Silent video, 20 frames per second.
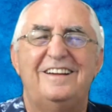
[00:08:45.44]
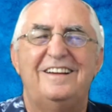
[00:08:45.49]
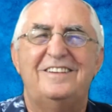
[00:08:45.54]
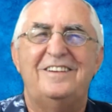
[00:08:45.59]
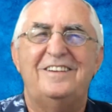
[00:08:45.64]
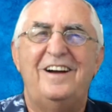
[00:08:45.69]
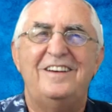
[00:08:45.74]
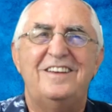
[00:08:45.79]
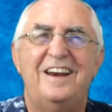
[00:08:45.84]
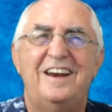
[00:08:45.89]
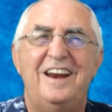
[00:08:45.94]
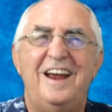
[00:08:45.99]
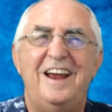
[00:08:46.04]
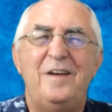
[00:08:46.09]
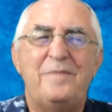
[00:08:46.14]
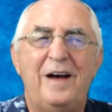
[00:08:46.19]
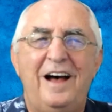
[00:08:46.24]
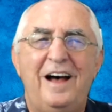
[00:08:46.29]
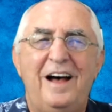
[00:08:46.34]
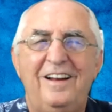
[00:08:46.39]
So I said,
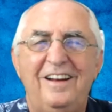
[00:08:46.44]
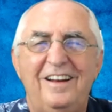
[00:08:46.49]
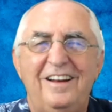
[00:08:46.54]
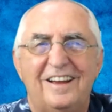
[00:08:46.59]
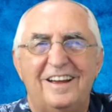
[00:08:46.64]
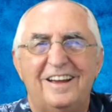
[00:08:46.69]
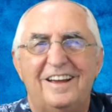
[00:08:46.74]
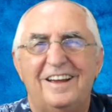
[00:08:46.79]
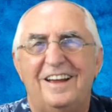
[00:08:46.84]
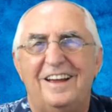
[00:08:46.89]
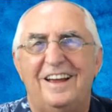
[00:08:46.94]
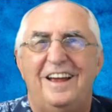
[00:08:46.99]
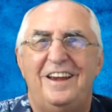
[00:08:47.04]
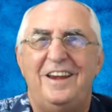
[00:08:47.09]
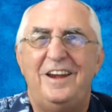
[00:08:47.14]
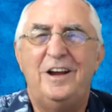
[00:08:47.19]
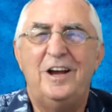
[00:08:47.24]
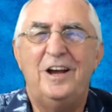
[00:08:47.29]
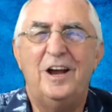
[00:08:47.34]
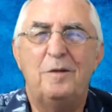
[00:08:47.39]
hey, pal,
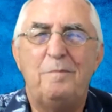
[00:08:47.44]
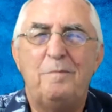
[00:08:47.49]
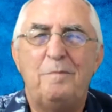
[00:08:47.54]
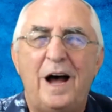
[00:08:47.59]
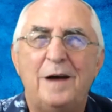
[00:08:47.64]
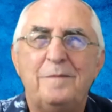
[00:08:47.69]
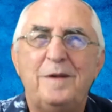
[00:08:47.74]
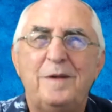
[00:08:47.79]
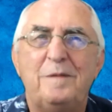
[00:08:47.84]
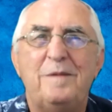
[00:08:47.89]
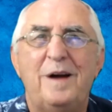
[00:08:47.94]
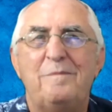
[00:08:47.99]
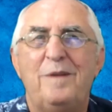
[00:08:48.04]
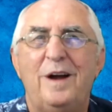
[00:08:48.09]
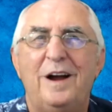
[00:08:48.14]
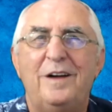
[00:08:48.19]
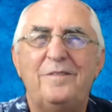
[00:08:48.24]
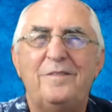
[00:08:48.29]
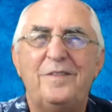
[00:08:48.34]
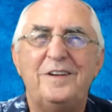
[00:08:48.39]
you going to buy me my
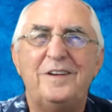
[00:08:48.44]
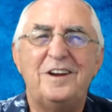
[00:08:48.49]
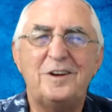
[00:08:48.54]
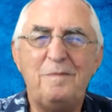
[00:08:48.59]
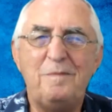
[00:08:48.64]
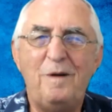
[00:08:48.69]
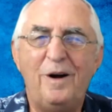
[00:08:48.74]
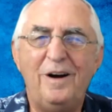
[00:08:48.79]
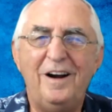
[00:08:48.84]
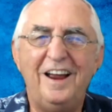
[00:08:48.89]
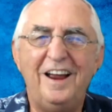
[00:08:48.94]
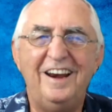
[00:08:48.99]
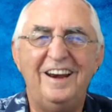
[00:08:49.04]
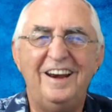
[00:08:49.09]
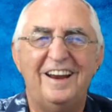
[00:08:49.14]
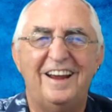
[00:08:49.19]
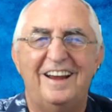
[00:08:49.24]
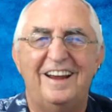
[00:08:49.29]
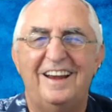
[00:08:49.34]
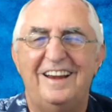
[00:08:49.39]
breakfast this
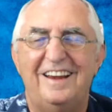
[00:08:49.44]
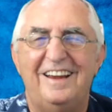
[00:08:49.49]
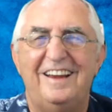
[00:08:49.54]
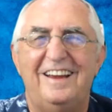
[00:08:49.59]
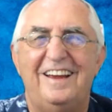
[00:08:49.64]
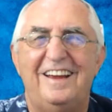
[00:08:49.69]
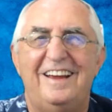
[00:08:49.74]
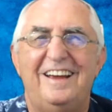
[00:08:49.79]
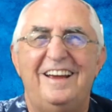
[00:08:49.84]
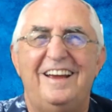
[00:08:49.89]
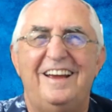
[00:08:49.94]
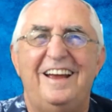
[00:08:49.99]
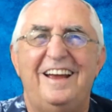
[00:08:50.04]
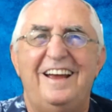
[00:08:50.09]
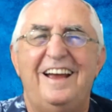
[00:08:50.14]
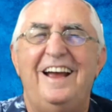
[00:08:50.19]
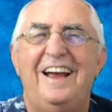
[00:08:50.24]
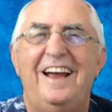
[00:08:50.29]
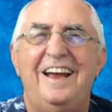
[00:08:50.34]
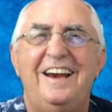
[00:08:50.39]
morning?
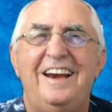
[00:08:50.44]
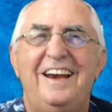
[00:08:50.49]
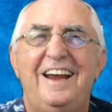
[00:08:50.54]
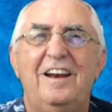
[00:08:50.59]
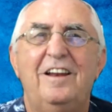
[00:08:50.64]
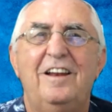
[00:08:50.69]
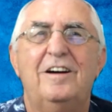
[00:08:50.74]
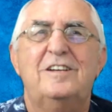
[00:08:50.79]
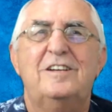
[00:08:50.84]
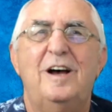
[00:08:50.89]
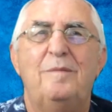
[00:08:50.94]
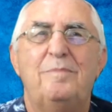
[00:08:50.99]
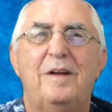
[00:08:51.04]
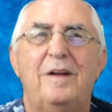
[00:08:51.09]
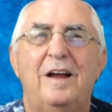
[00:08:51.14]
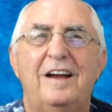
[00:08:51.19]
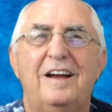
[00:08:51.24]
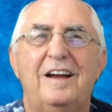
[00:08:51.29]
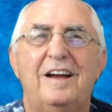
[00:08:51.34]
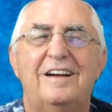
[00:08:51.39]
And he looks up
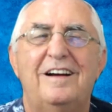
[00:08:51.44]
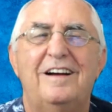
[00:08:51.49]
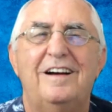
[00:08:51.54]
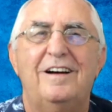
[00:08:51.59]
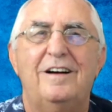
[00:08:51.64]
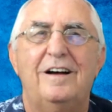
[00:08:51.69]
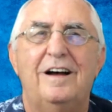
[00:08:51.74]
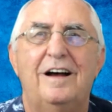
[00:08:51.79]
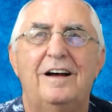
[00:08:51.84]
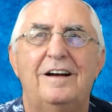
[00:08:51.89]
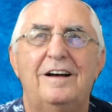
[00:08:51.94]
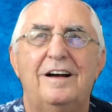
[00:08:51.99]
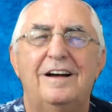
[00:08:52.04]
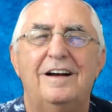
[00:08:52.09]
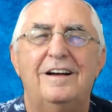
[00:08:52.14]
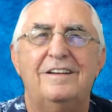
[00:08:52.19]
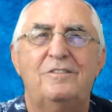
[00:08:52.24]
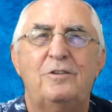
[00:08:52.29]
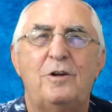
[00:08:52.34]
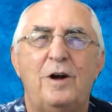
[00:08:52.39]
like,
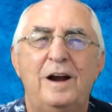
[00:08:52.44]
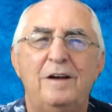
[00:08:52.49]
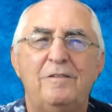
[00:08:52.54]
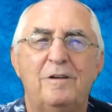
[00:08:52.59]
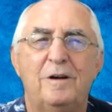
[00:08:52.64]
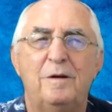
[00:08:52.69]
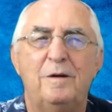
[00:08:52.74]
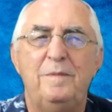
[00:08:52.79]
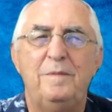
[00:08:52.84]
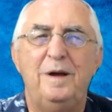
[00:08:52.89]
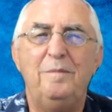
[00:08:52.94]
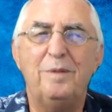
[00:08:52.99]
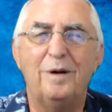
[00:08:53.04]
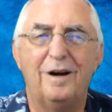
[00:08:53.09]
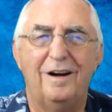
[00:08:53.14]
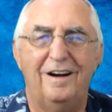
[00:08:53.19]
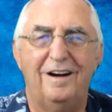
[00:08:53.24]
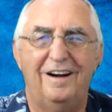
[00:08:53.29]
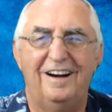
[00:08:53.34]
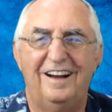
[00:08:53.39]
trying to
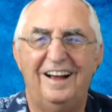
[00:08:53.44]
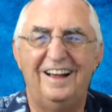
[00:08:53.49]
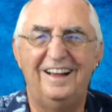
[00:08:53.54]
remember.